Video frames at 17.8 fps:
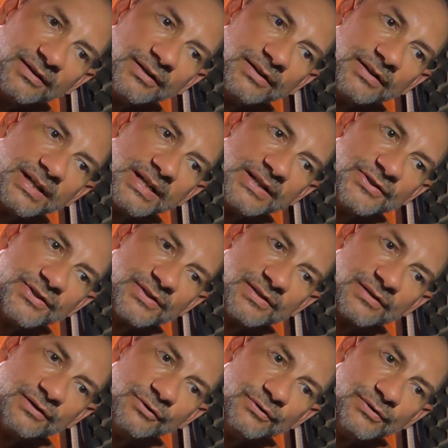They
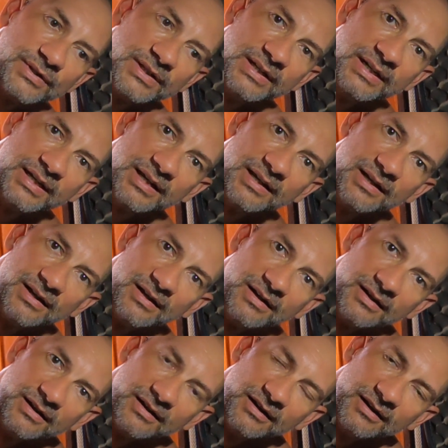just loosely,
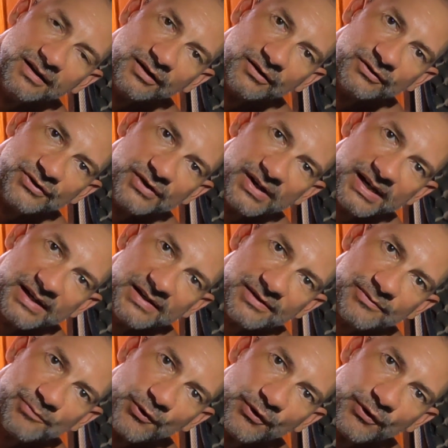just